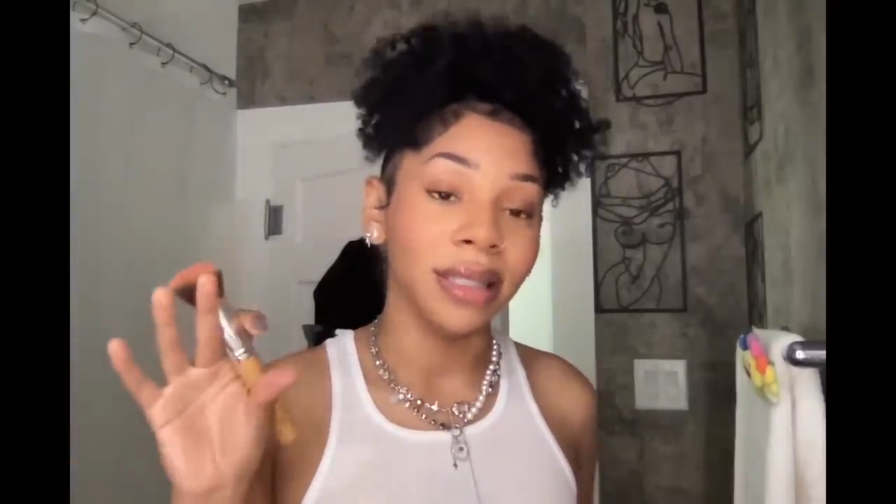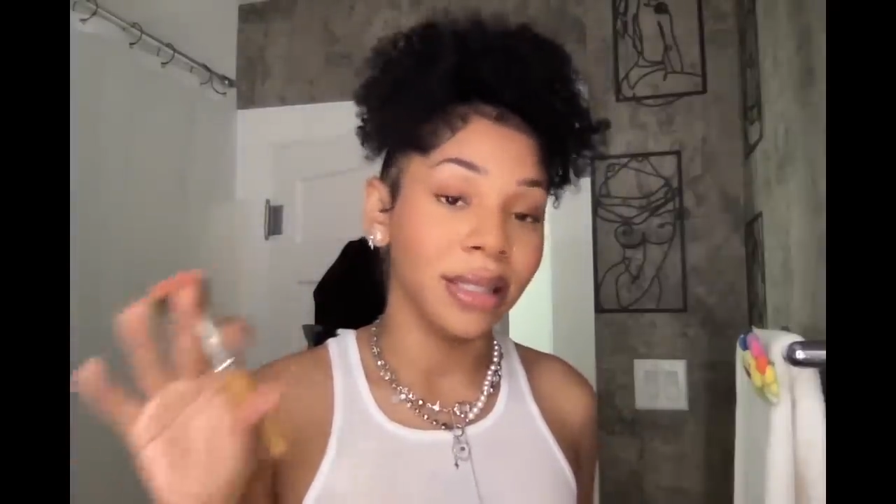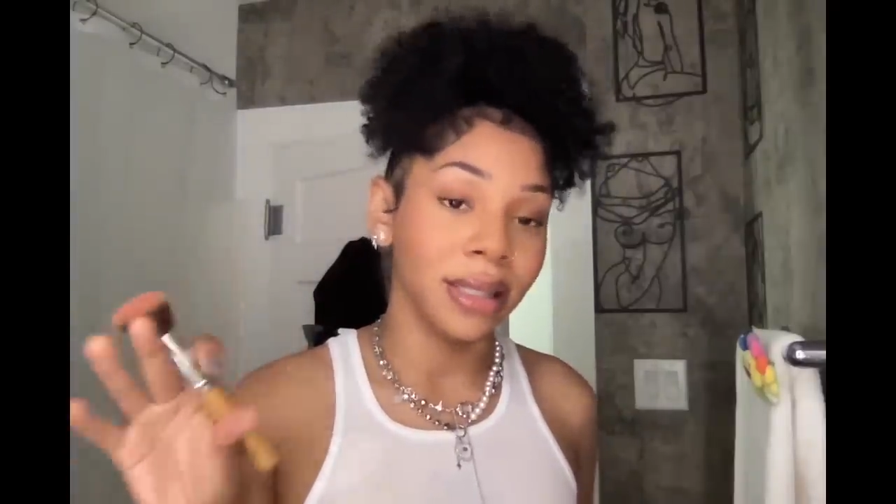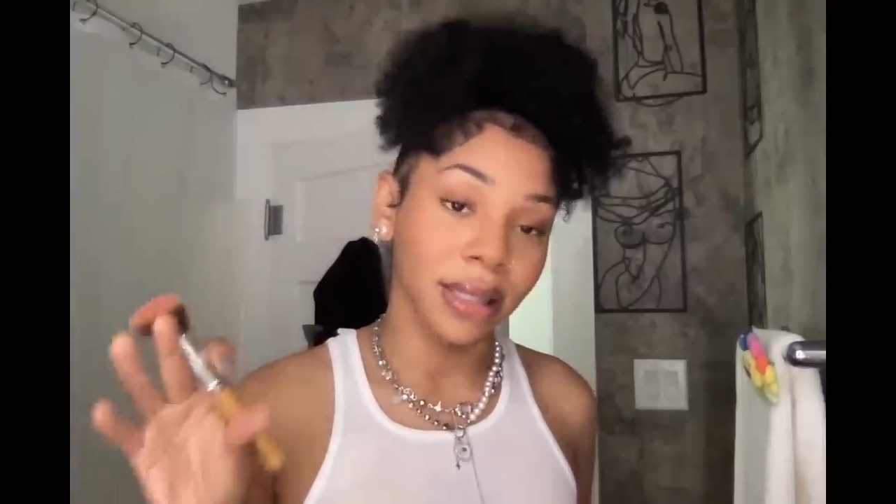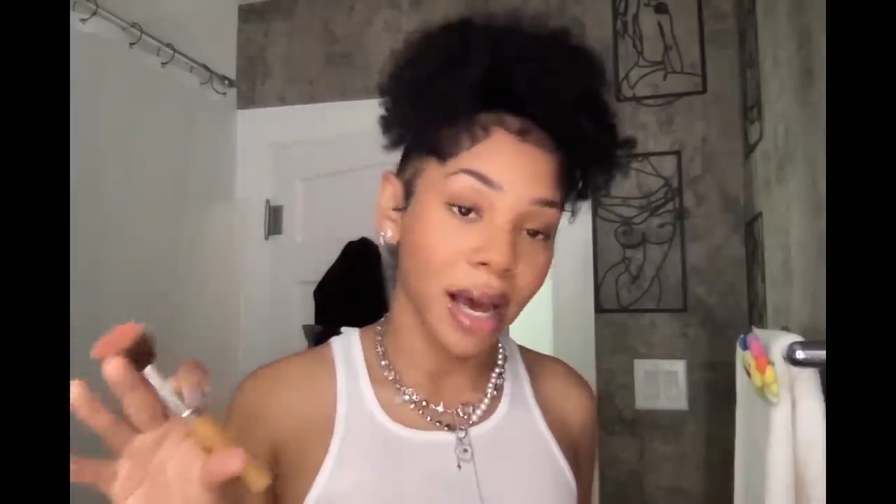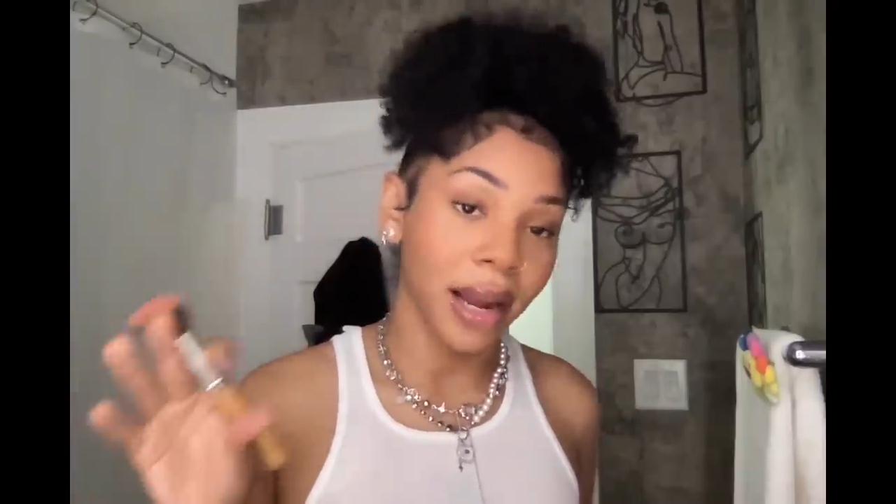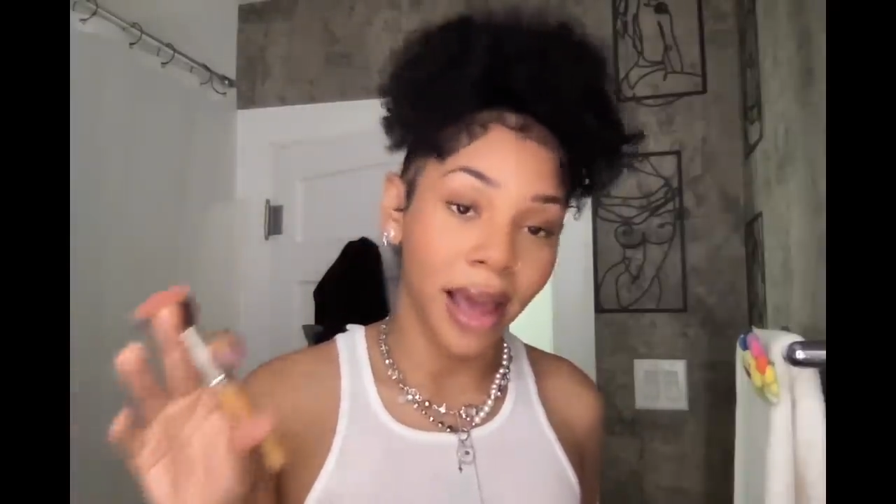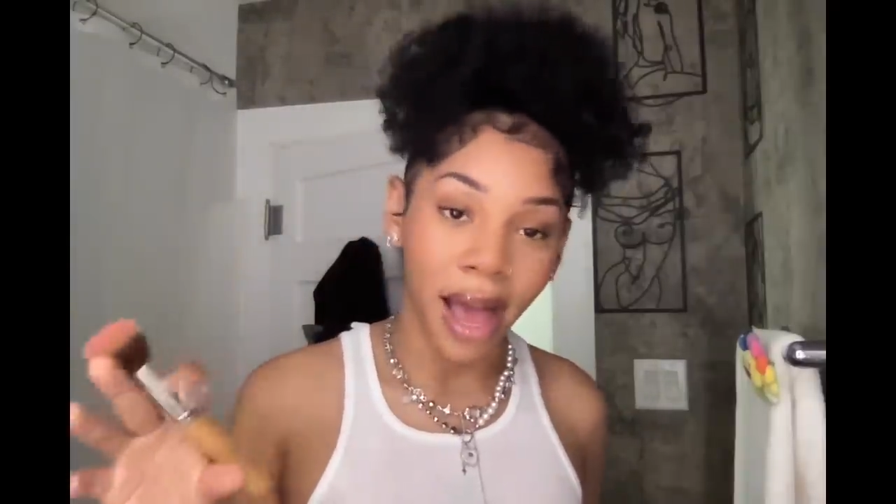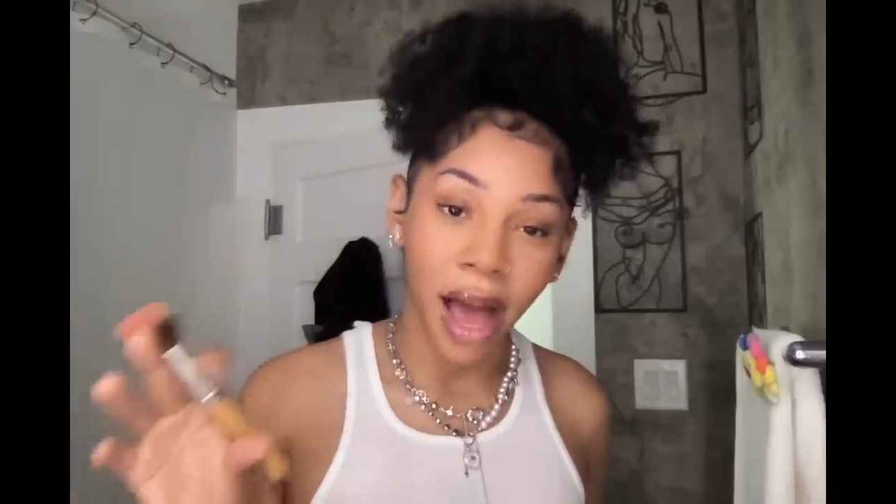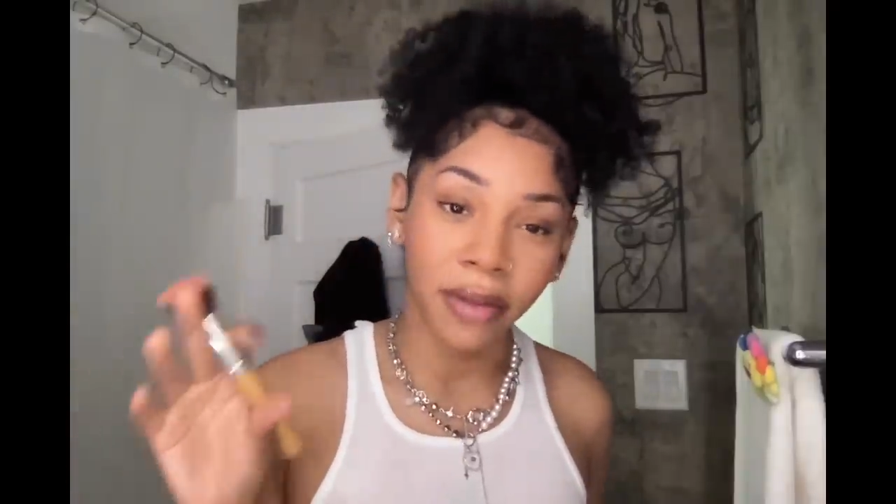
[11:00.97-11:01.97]
does not
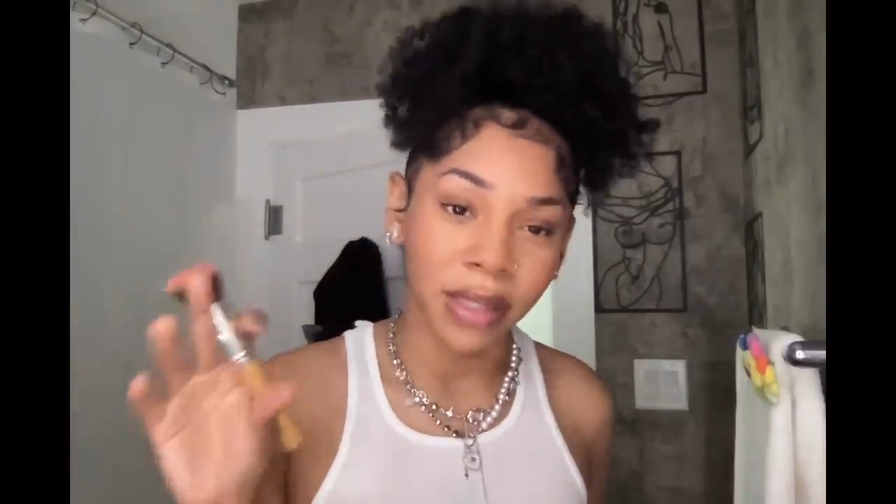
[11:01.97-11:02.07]
have